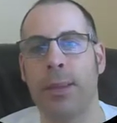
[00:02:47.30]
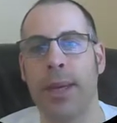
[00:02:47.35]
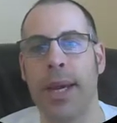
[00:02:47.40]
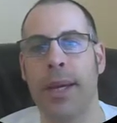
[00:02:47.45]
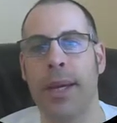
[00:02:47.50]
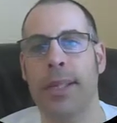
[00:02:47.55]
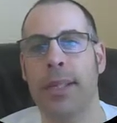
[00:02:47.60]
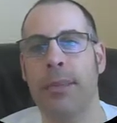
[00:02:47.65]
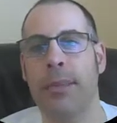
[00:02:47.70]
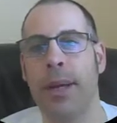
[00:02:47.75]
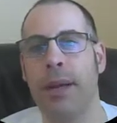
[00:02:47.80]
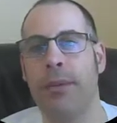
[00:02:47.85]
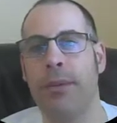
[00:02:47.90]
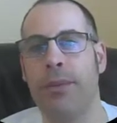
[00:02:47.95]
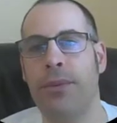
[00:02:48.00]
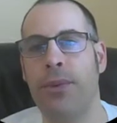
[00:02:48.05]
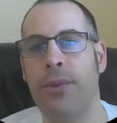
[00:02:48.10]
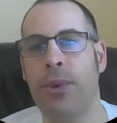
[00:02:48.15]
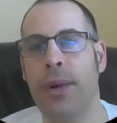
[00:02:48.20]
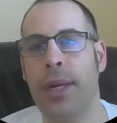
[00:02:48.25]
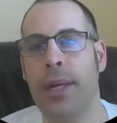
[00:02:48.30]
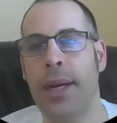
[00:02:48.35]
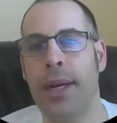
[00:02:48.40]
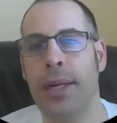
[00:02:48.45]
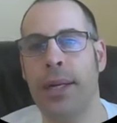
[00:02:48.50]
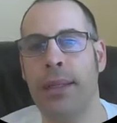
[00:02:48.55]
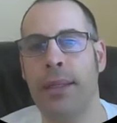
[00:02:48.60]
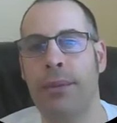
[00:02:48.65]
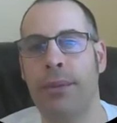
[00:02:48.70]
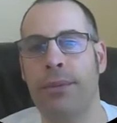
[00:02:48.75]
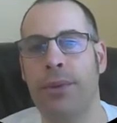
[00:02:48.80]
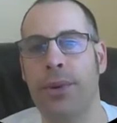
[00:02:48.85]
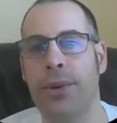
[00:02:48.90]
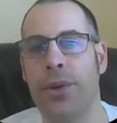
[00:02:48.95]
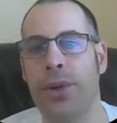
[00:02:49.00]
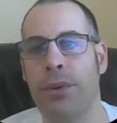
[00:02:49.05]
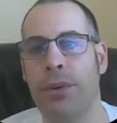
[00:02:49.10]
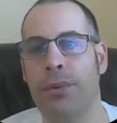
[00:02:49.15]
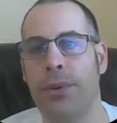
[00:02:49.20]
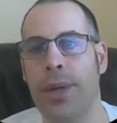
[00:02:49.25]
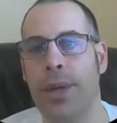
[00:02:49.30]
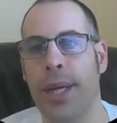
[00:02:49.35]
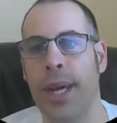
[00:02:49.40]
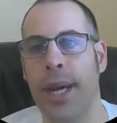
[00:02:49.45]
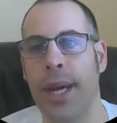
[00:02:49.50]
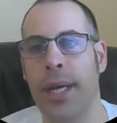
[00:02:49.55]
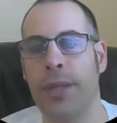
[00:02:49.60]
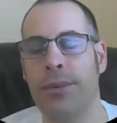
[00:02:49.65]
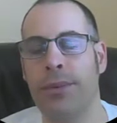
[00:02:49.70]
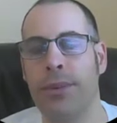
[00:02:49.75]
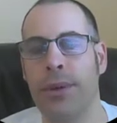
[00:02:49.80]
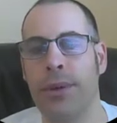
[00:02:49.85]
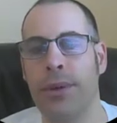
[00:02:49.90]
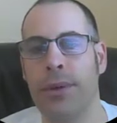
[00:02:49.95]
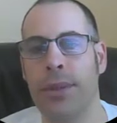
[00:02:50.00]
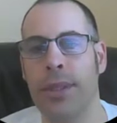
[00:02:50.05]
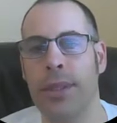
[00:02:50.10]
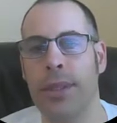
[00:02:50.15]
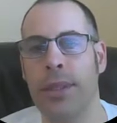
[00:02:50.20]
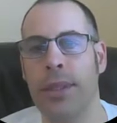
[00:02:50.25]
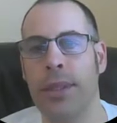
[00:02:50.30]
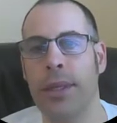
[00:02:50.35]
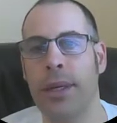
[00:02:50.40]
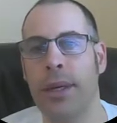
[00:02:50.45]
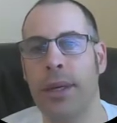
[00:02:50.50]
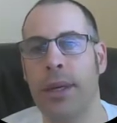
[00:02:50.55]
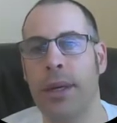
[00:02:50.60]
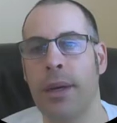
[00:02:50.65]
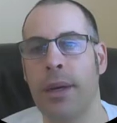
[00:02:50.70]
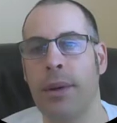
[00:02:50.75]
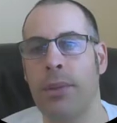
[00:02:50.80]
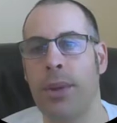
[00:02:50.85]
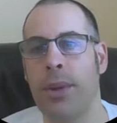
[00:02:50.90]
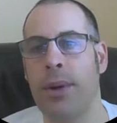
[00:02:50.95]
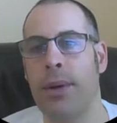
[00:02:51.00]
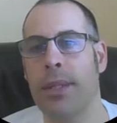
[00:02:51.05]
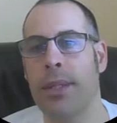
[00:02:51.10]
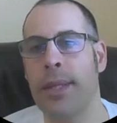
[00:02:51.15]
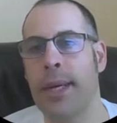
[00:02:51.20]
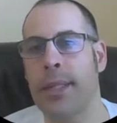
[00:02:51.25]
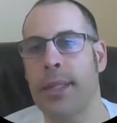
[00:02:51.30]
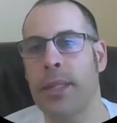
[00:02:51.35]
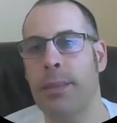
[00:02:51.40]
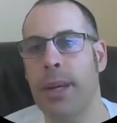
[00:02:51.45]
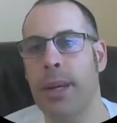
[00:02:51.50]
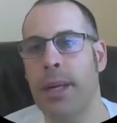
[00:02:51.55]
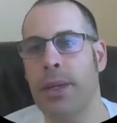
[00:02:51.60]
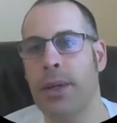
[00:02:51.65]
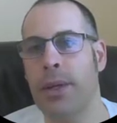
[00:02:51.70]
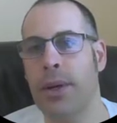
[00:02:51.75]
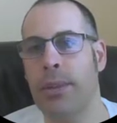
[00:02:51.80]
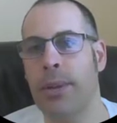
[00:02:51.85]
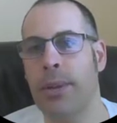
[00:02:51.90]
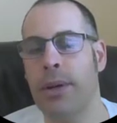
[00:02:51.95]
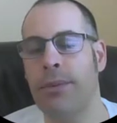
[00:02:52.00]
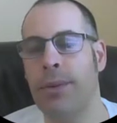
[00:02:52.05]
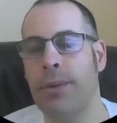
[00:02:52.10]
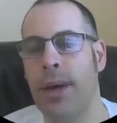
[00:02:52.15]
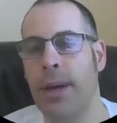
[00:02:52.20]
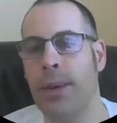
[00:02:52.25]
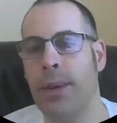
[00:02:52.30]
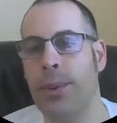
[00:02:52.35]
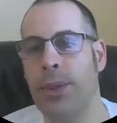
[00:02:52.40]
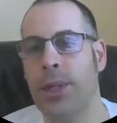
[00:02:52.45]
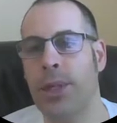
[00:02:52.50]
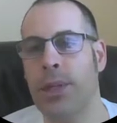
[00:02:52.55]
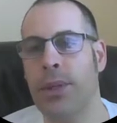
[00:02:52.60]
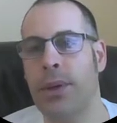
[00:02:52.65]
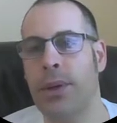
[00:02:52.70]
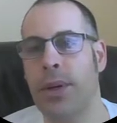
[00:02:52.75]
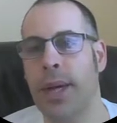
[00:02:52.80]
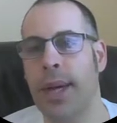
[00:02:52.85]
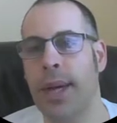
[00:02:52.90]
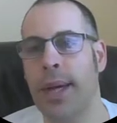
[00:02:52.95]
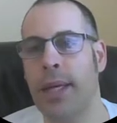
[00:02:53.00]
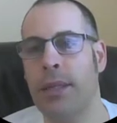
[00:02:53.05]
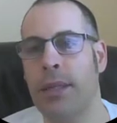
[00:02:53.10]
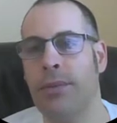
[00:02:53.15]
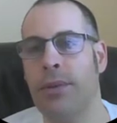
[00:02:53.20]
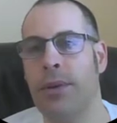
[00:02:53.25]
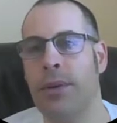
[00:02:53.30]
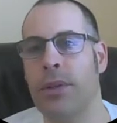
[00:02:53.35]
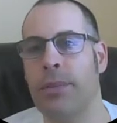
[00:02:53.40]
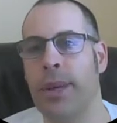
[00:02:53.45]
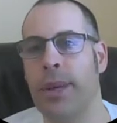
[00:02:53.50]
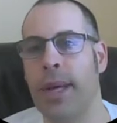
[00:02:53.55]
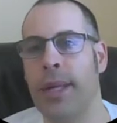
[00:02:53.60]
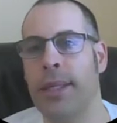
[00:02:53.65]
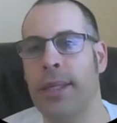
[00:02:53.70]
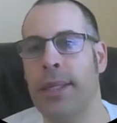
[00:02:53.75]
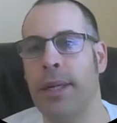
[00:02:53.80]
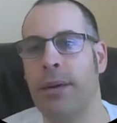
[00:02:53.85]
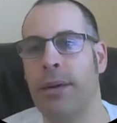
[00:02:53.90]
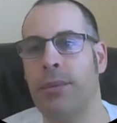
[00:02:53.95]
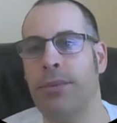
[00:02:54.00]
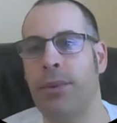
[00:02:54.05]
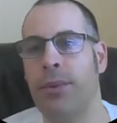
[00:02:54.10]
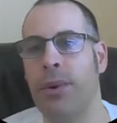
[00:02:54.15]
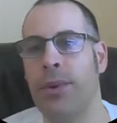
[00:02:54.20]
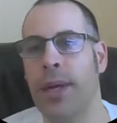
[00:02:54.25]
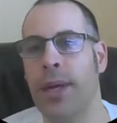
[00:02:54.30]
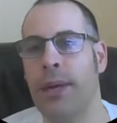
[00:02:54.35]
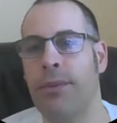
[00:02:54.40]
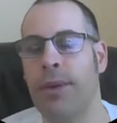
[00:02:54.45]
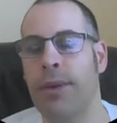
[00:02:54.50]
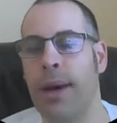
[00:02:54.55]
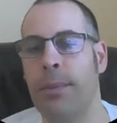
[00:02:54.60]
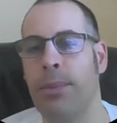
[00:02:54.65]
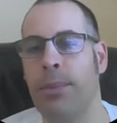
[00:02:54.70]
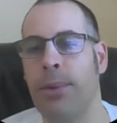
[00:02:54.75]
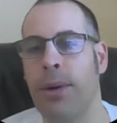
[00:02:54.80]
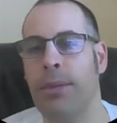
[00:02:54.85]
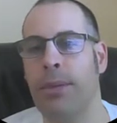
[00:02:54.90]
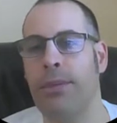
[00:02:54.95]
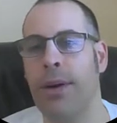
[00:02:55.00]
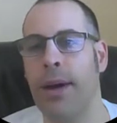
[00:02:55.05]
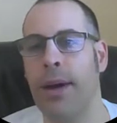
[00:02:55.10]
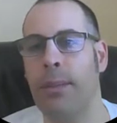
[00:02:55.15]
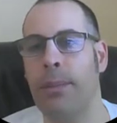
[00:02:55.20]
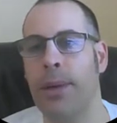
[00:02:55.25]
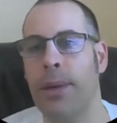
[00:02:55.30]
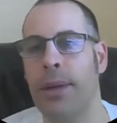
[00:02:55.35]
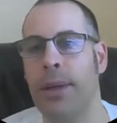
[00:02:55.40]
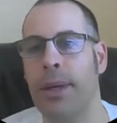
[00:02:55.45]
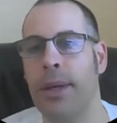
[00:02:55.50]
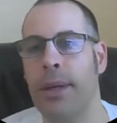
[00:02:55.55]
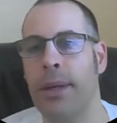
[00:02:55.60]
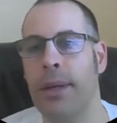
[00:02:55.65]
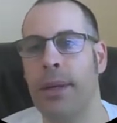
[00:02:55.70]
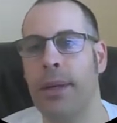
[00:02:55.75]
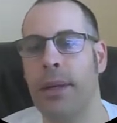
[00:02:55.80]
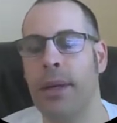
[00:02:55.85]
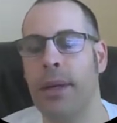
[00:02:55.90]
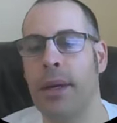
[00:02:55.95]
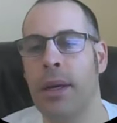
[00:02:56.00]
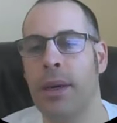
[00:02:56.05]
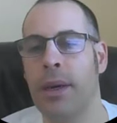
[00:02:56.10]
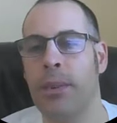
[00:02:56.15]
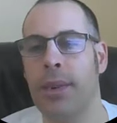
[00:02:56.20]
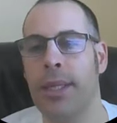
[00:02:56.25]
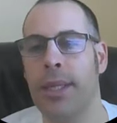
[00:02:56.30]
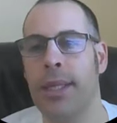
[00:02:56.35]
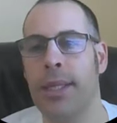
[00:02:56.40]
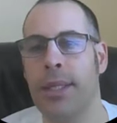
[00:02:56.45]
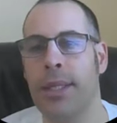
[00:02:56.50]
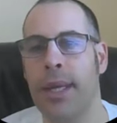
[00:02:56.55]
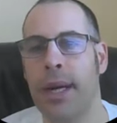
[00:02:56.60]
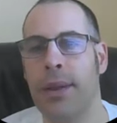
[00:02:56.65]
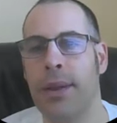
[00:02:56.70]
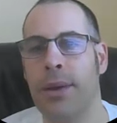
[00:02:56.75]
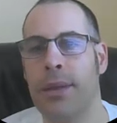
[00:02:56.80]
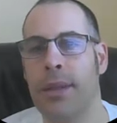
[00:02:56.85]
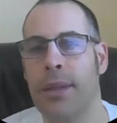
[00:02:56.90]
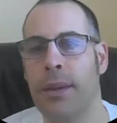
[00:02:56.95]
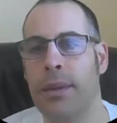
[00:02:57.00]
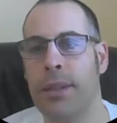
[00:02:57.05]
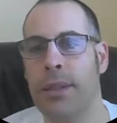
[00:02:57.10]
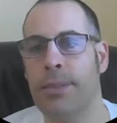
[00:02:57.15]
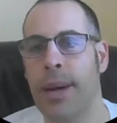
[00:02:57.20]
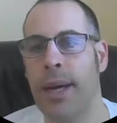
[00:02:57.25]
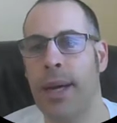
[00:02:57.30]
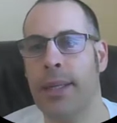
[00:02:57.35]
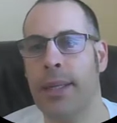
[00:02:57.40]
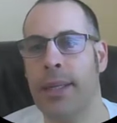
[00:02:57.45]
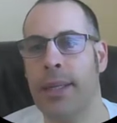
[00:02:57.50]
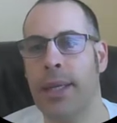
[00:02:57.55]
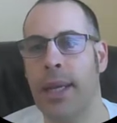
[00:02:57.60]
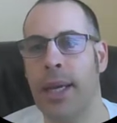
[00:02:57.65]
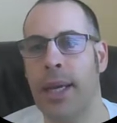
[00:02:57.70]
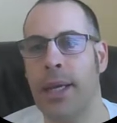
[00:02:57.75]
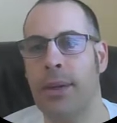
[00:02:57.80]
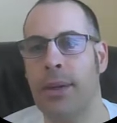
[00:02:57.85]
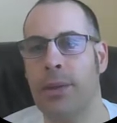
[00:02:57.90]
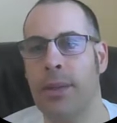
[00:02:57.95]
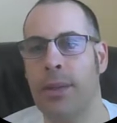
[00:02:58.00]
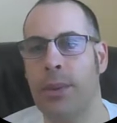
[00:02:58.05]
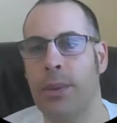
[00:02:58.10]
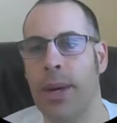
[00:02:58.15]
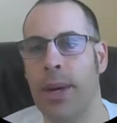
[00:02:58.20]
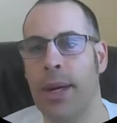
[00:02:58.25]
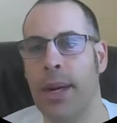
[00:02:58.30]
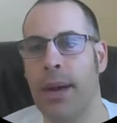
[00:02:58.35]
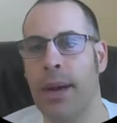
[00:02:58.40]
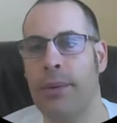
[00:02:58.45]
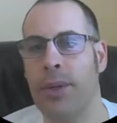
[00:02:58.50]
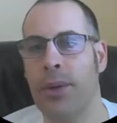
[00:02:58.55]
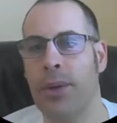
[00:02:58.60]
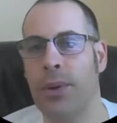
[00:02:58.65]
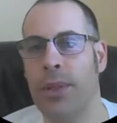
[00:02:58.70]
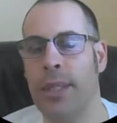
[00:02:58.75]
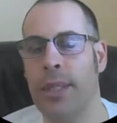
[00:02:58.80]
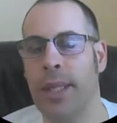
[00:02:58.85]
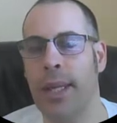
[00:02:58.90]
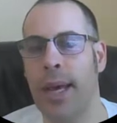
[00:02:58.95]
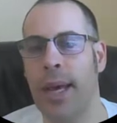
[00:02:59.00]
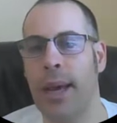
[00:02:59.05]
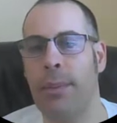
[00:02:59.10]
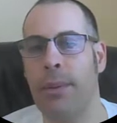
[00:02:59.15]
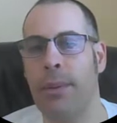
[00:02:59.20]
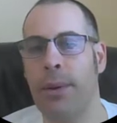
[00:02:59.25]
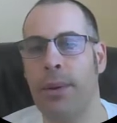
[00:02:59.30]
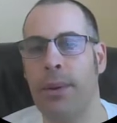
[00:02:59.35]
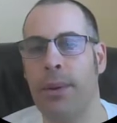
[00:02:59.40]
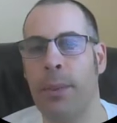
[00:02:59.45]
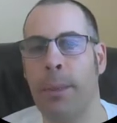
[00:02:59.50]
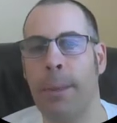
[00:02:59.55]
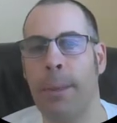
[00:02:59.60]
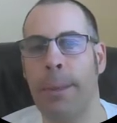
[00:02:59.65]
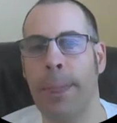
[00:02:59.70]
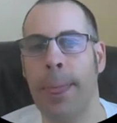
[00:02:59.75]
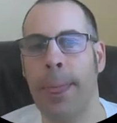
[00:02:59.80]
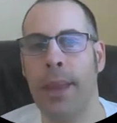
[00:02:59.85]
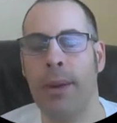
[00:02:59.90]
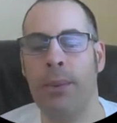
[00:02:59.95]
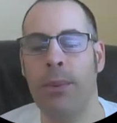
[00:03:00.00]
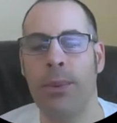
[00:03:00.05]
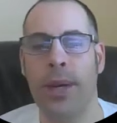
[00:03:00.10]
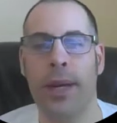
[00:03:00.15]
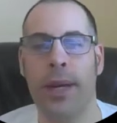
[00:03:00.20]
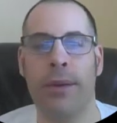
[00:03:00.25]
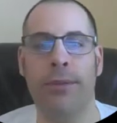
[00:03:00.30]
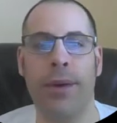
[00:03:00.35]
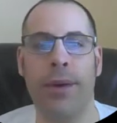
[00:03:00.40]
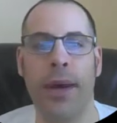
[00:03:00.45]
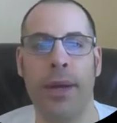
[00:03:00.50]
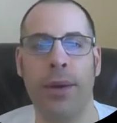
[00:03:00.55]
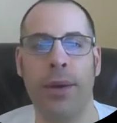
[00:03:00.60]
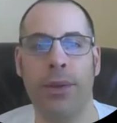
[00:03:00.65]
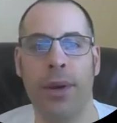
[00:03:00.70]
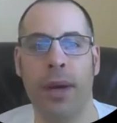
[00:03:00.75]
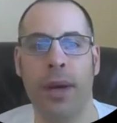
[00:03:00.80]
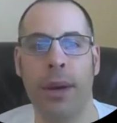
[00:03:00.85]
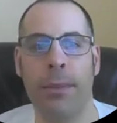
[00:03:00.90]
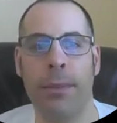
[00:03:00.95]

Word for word: We estimated four years of future free cash flows. We also estimated terminal value, which is all cash flows past year four, that's five point five billion. We discounted those numbers back to today using the weighted average cost of capital. We get a value of the